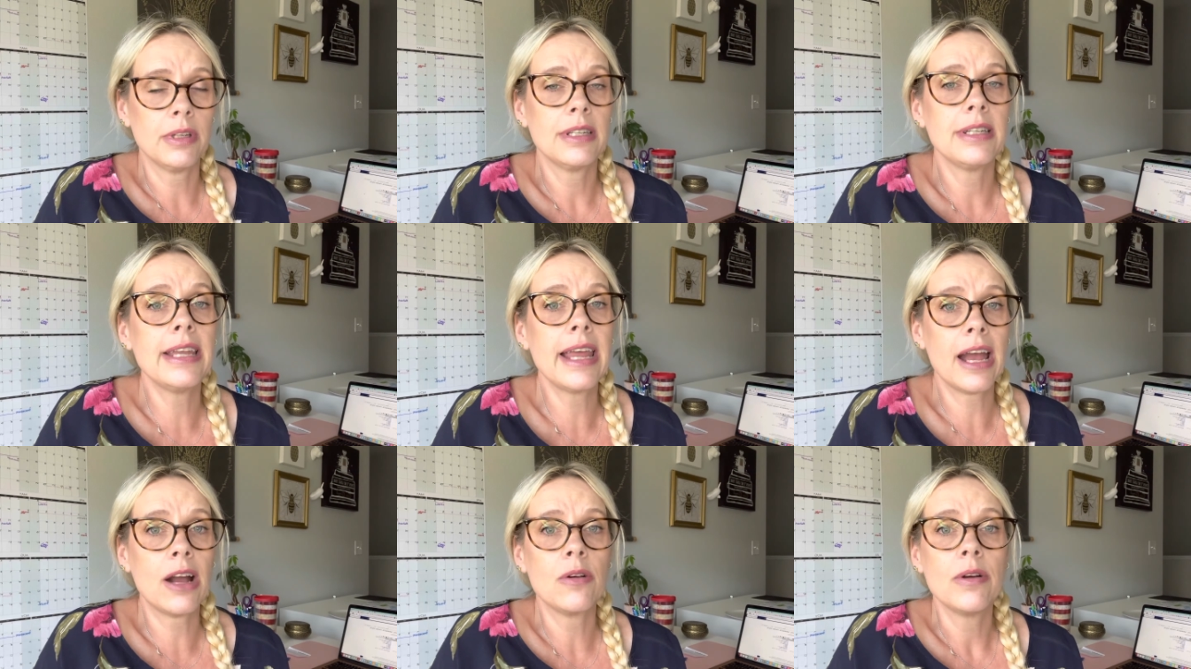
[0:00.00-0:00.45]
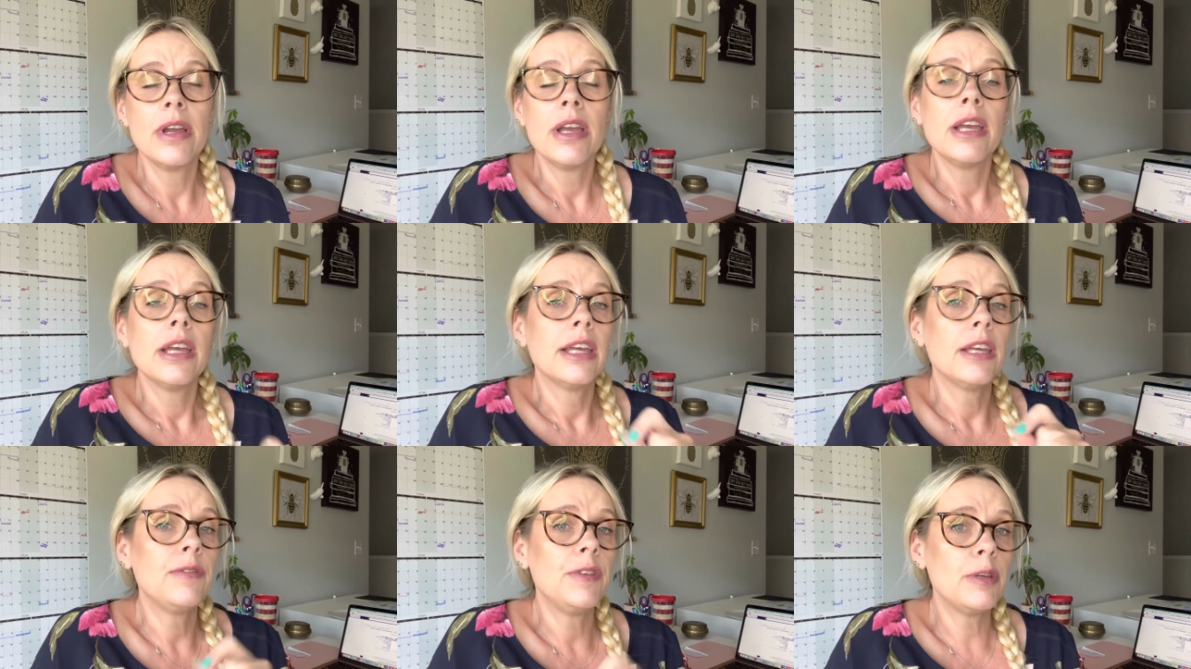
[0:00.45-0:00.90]
Now,
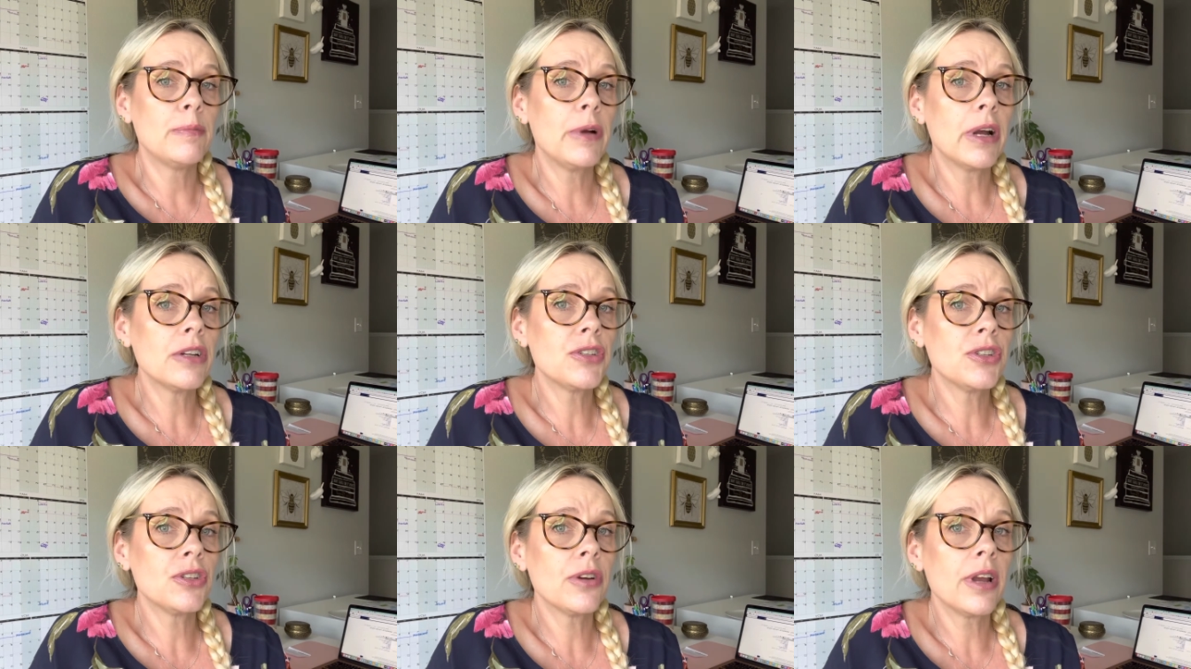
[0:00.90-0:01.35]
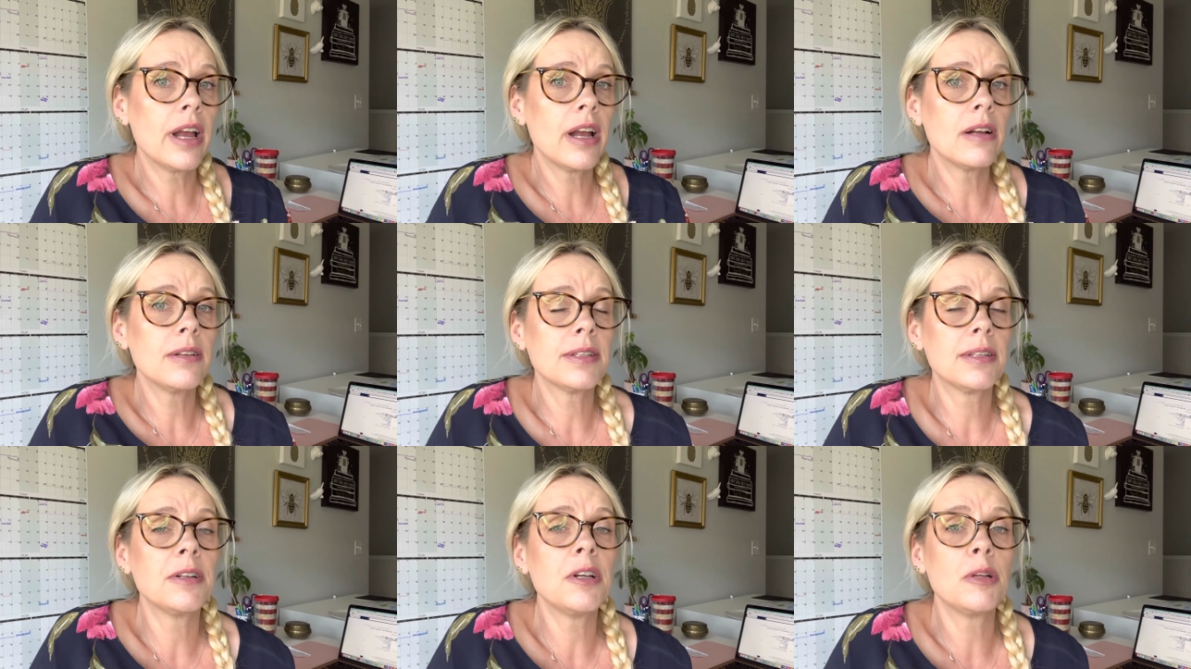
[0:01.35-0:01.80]
if you bought your
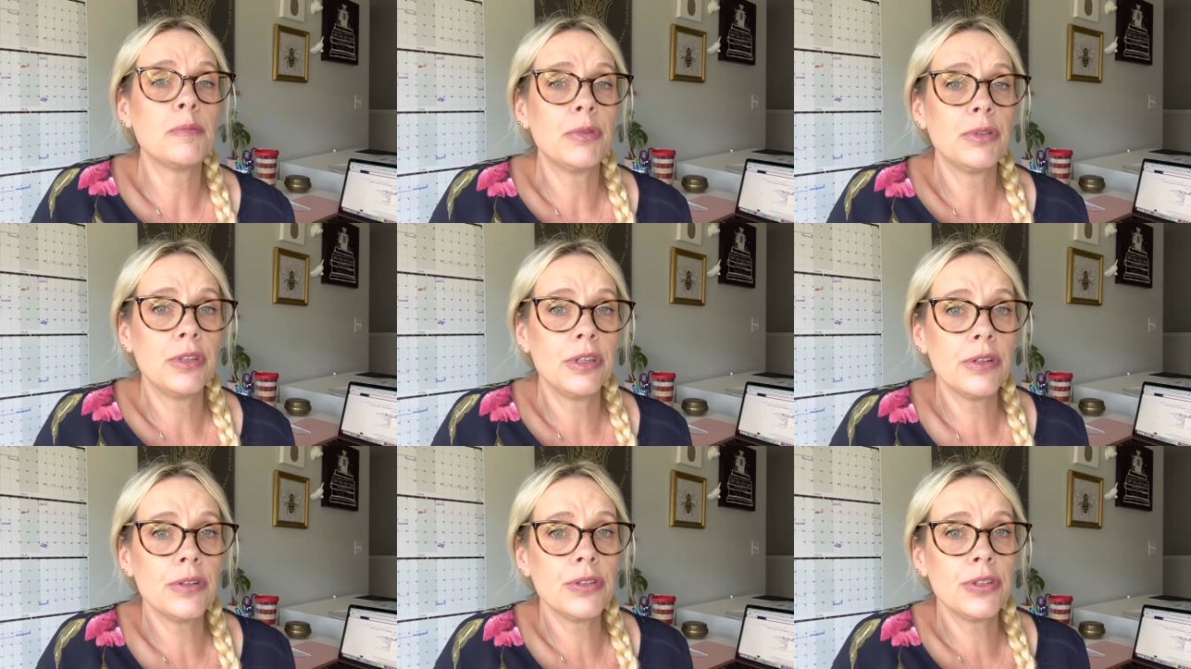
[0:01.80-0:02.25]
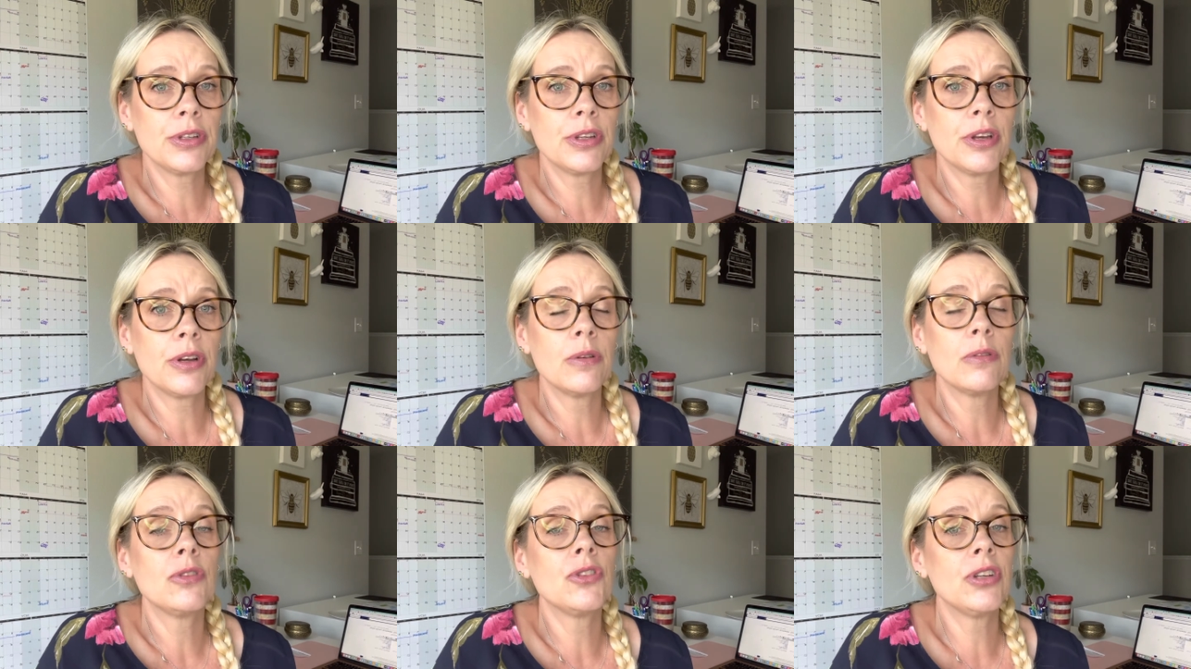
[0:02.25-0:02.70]
house a couple years
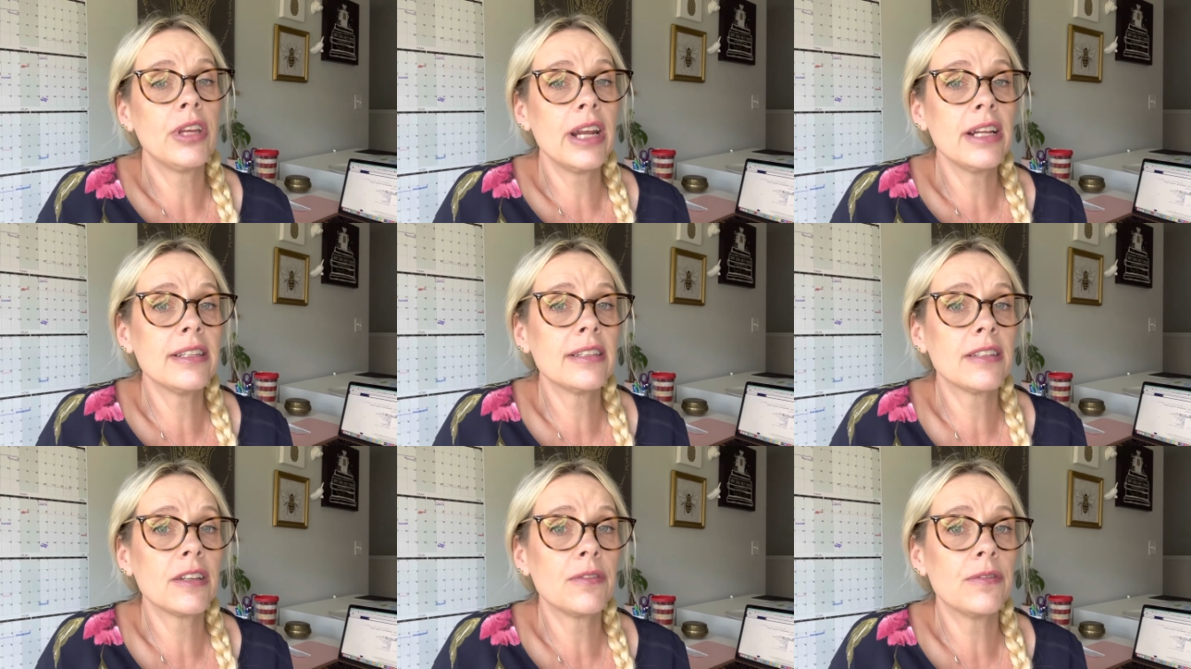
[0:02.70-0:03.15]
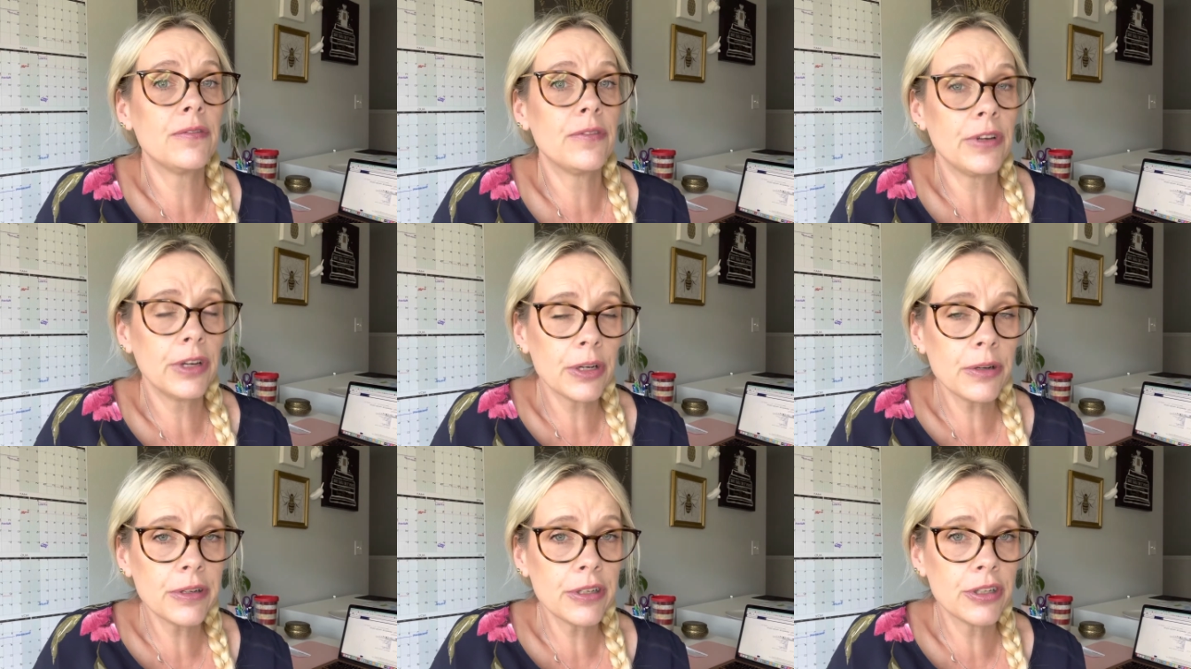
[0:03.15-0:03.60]
ago, chances are
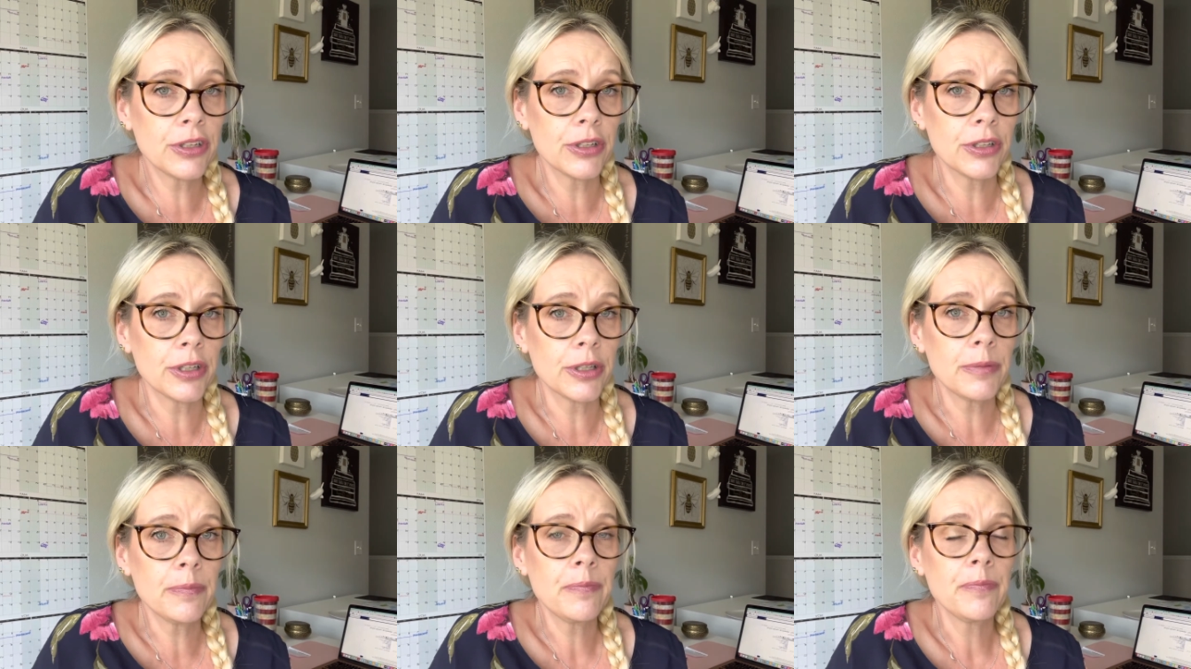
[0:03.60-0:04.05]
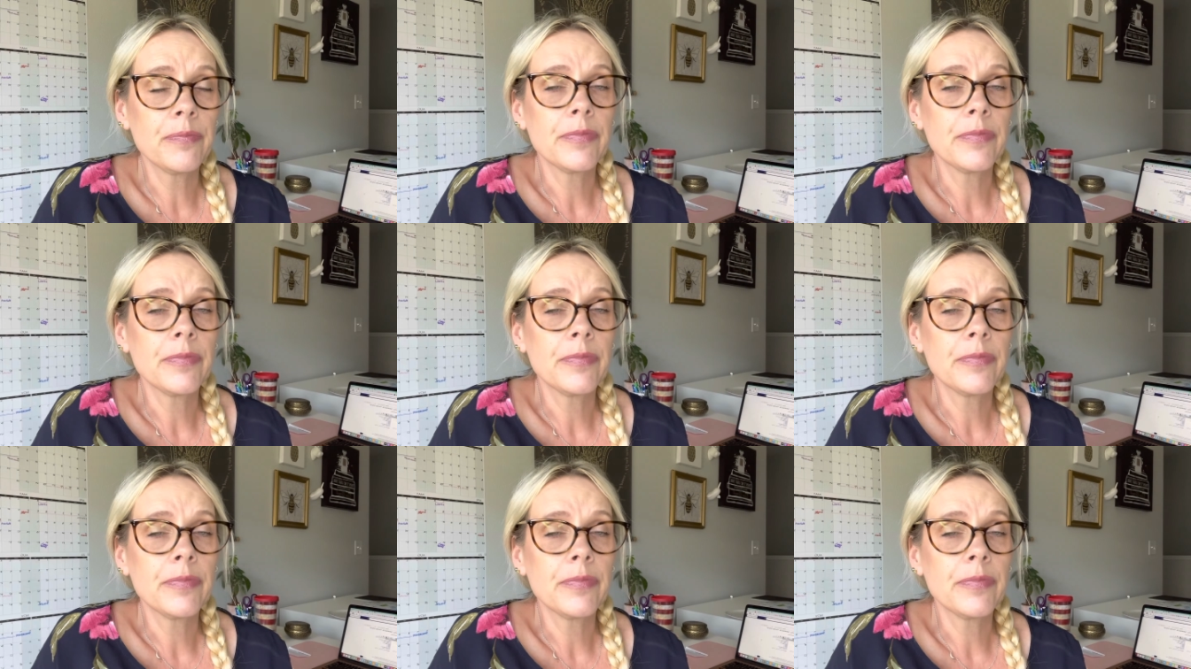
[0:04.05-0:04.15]
very good